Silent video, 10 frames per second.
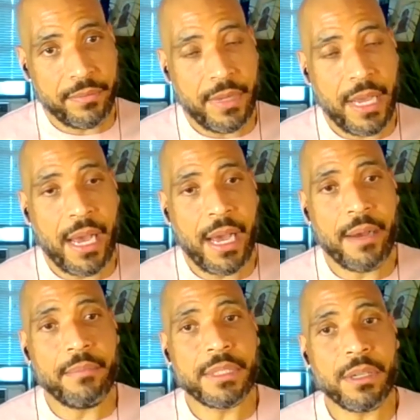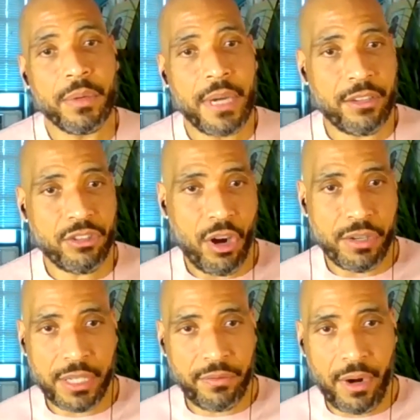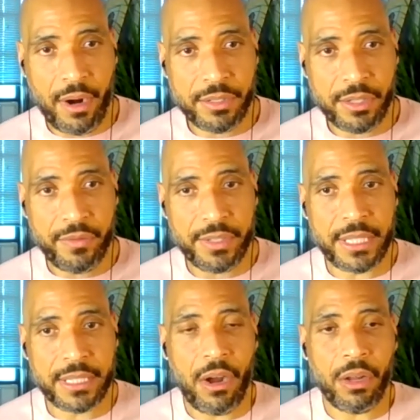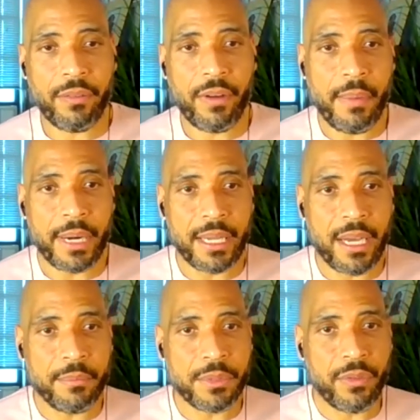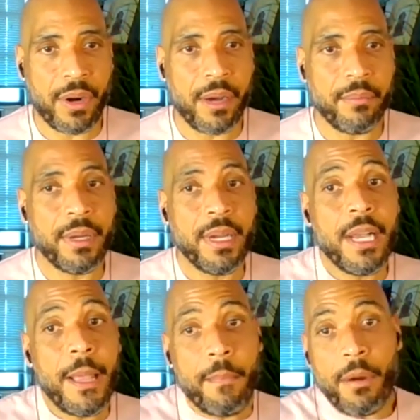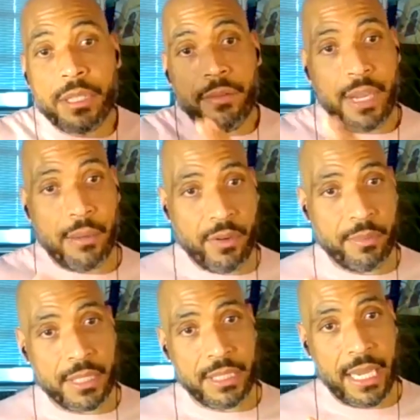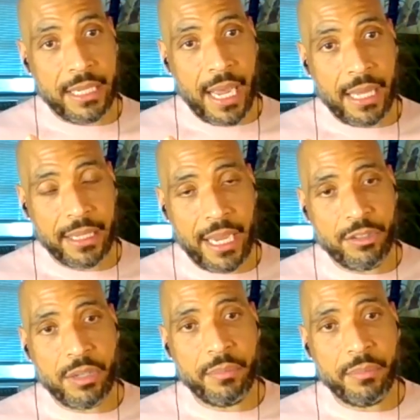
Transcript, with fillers: Okay. Um, so we're not charging for our services. All of our money comes from, most of it comes from the state allocation,